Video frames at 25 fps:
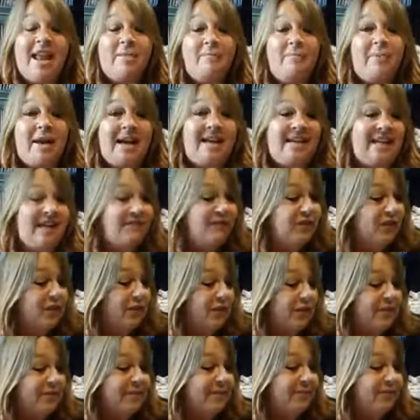but if you
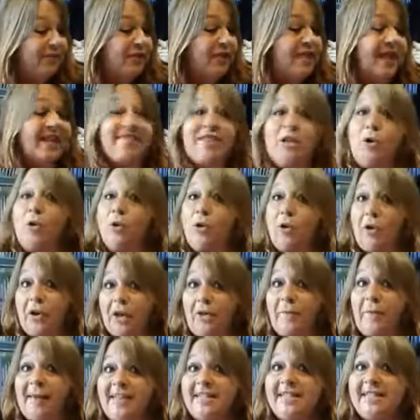use them for like your
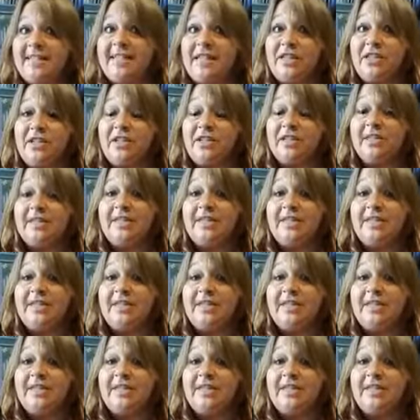oil-based sealer or